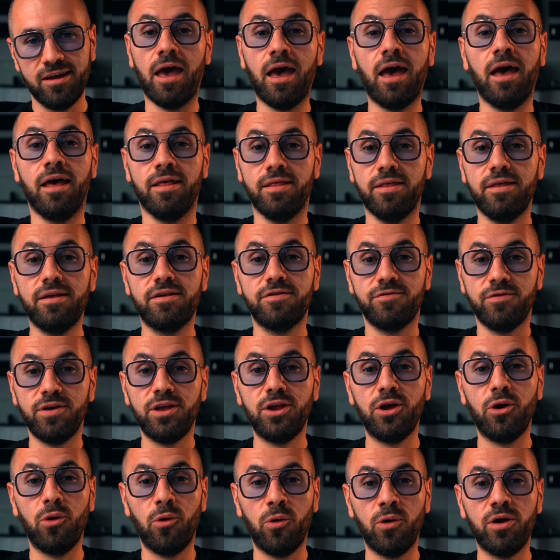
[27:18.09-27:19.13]
And this
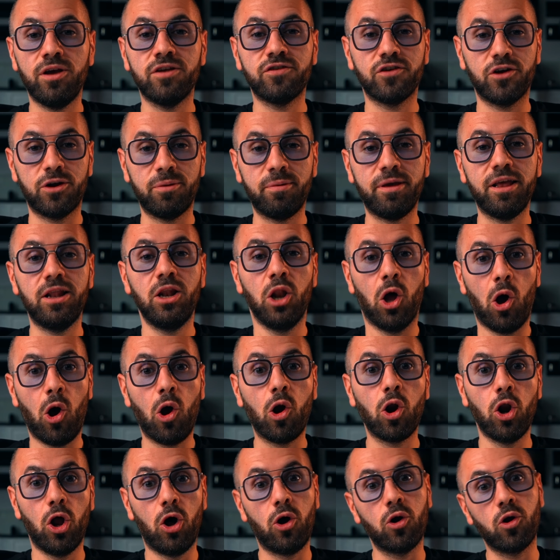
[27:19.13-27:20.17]
video is gonna be long,
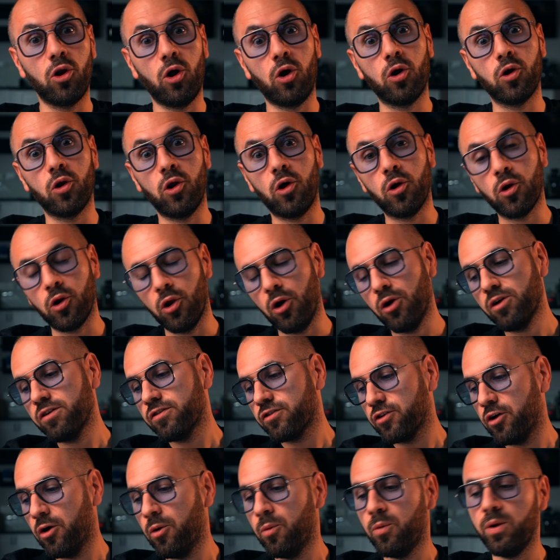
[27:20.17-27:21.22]
long, long, long, long,
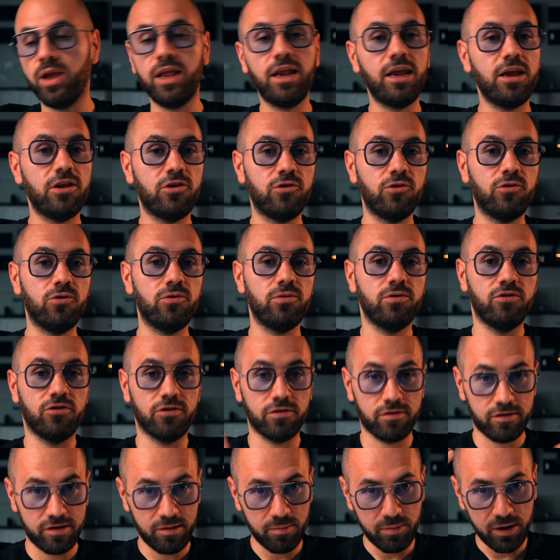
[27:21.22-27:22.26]
so we need to
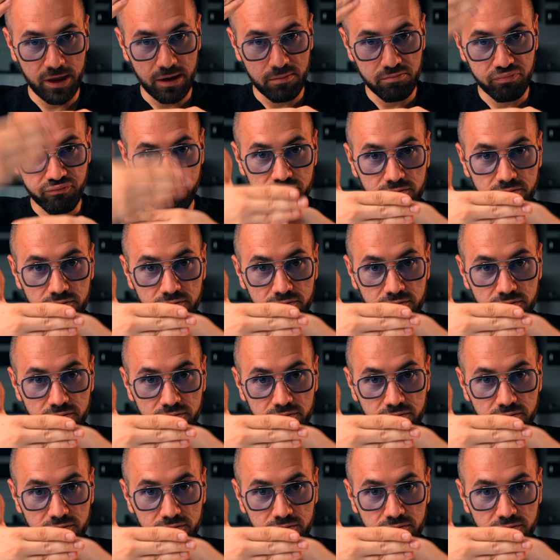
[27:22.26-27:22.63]
just simply